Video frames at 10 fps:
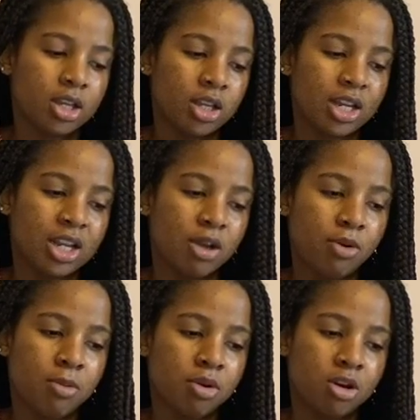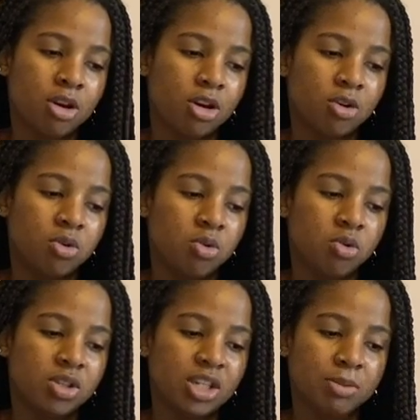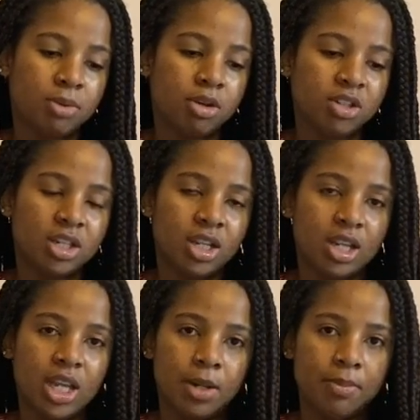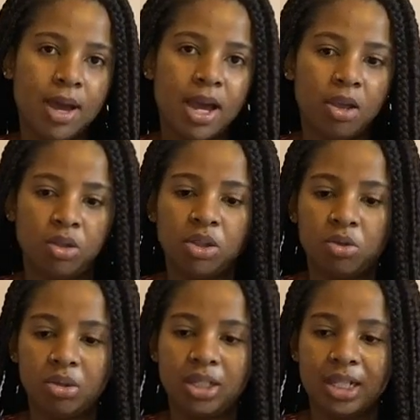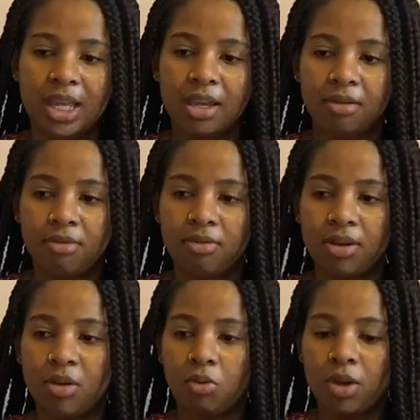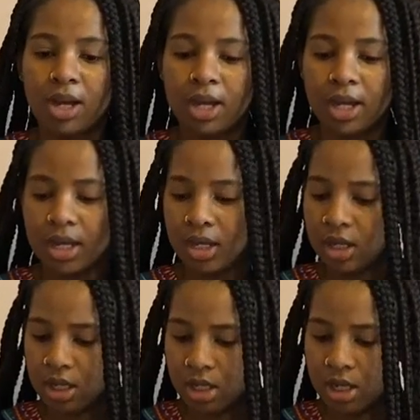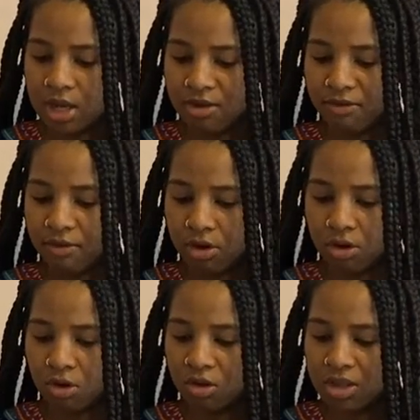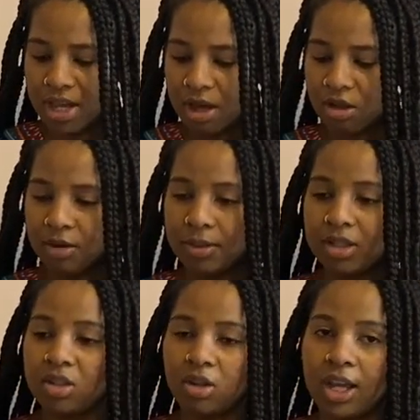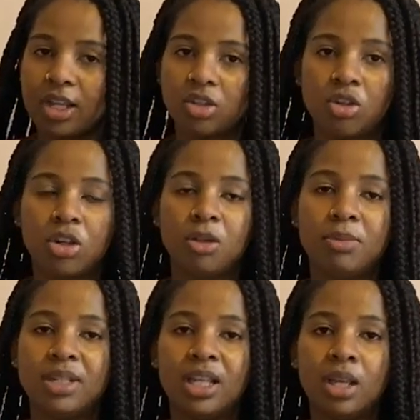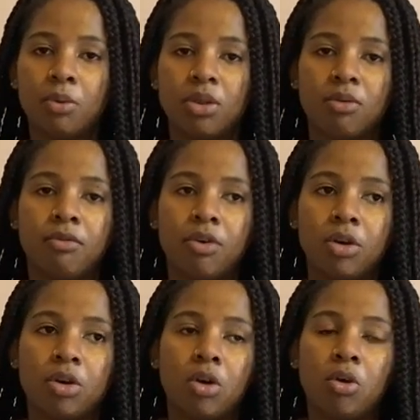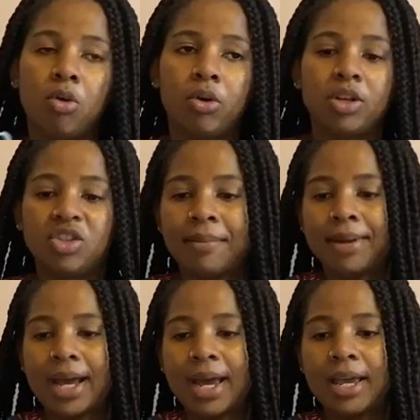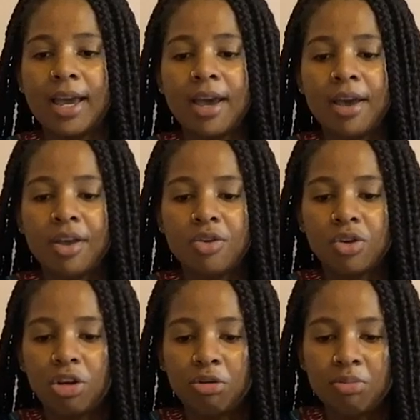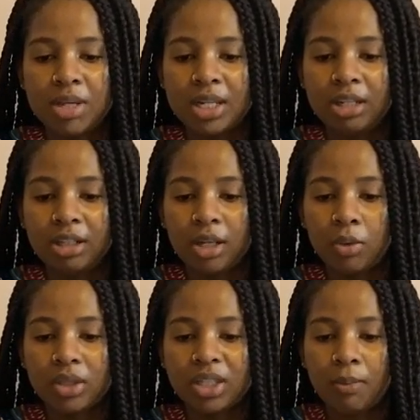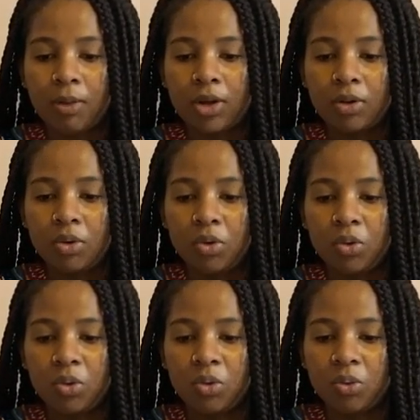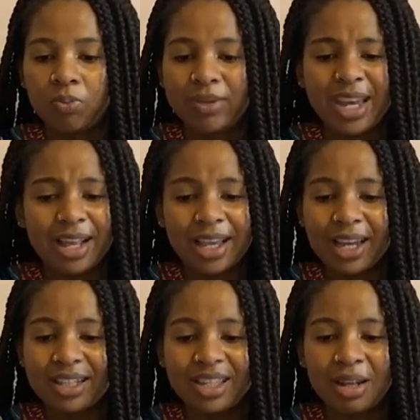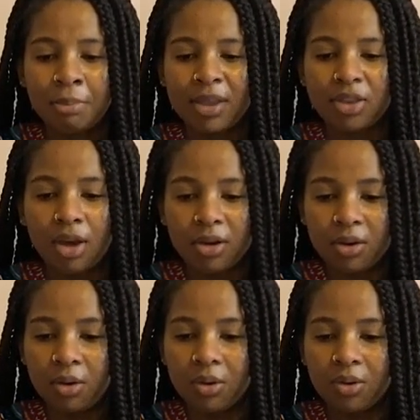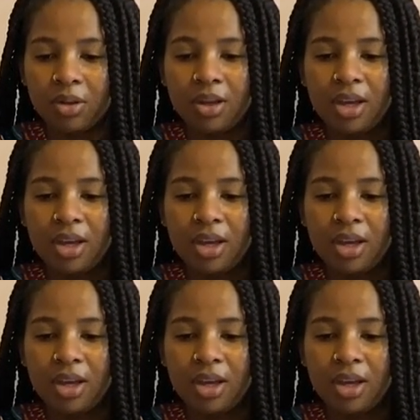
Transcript: Can I get one more card? Who is this person in Pile 3's life? And why? Virgo, the alchemist. Okay, so you could be dealing with a Virgo or a Gemini. You could be dealing with someone who, yeah, like I said, methodical.